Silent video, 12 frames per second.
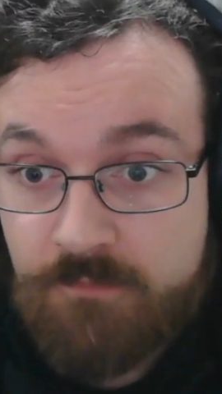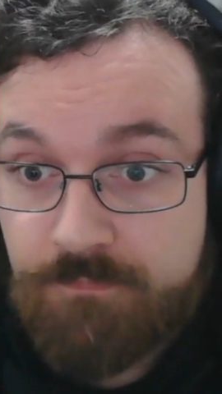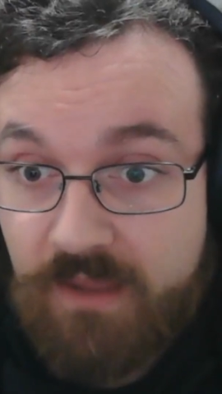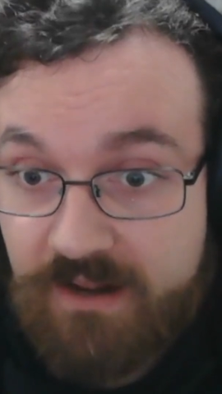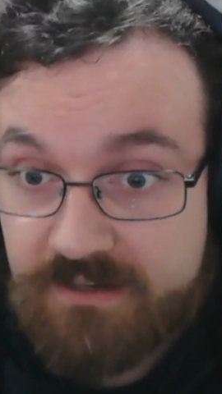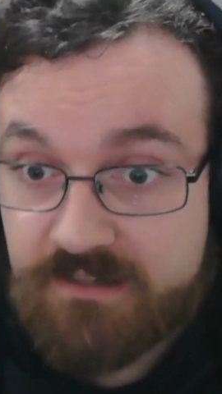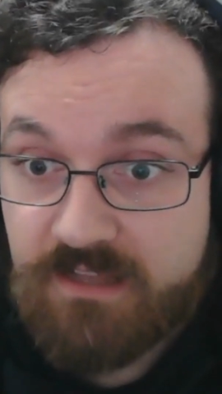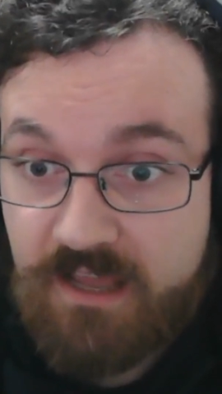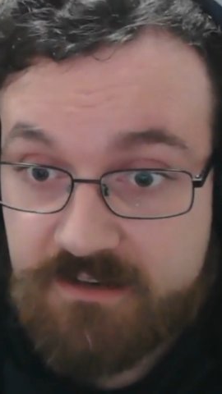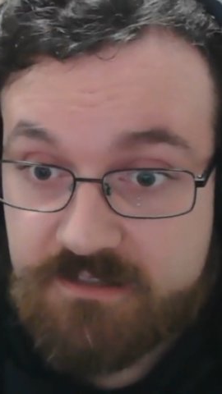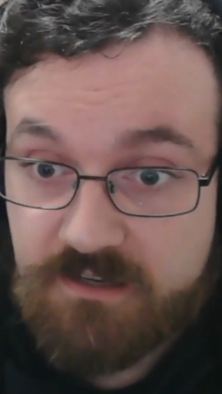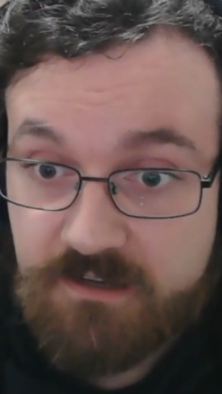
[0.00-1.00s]
I think the
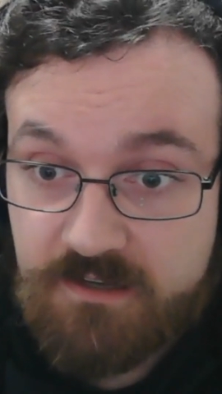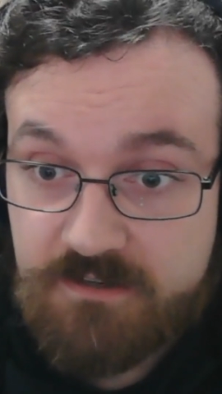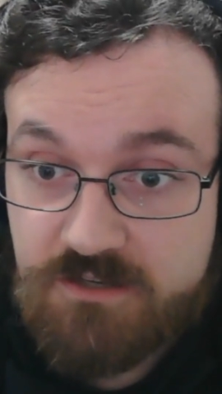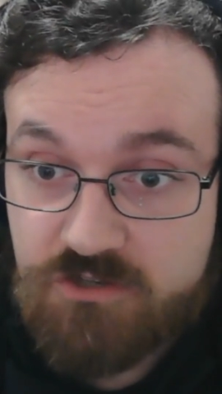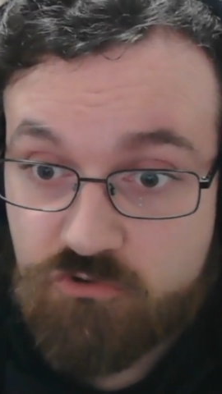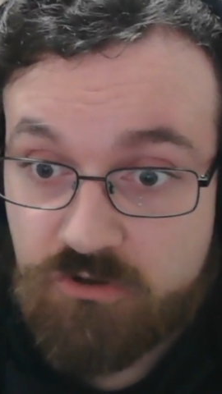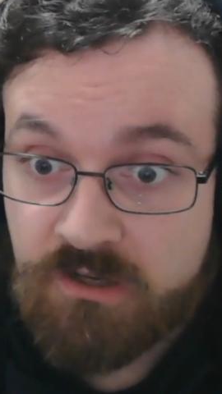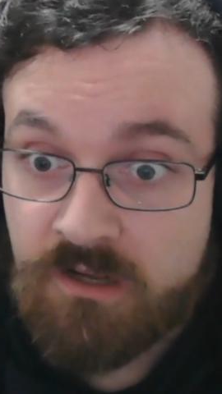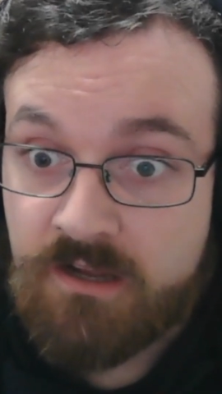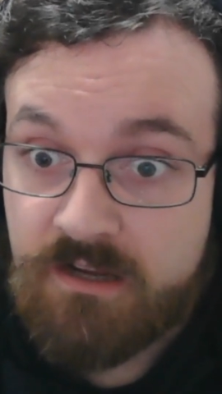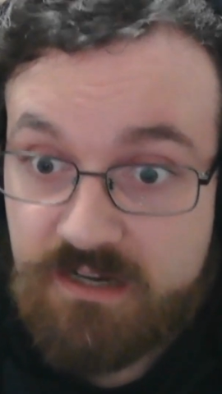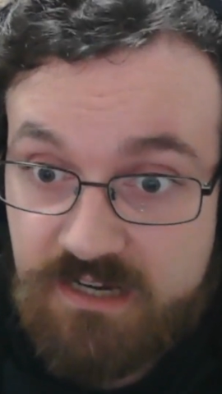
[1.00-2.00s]
hentai industry
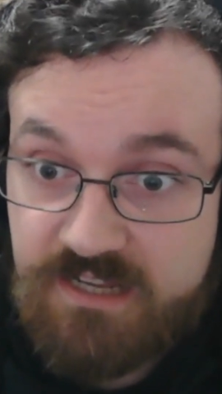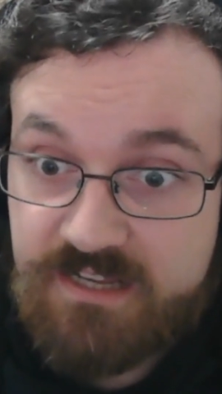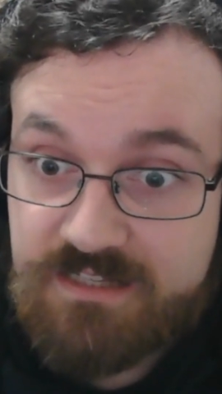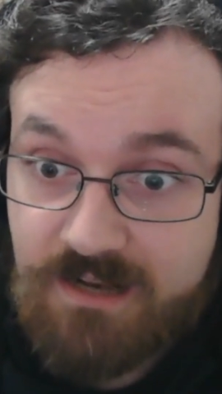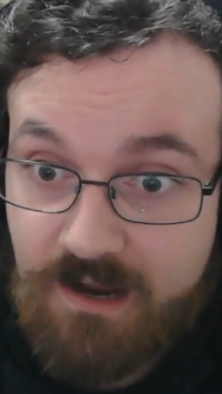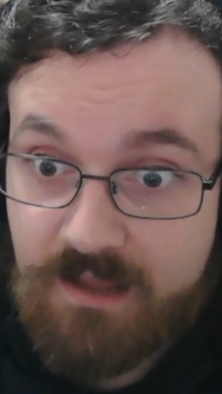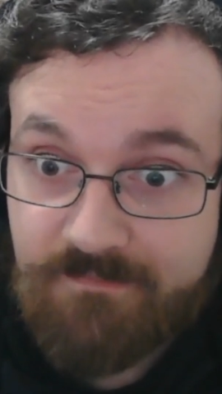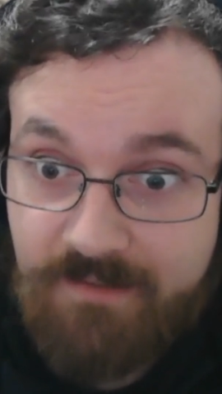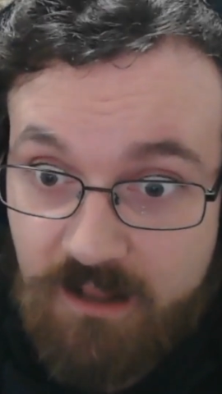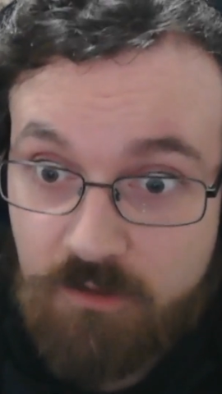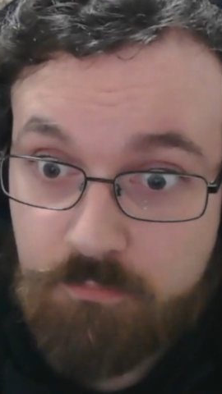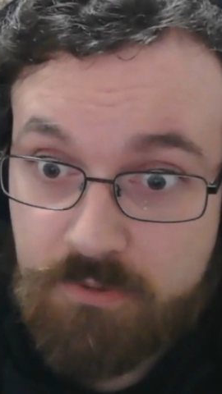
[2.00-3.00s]
needs a lot of help,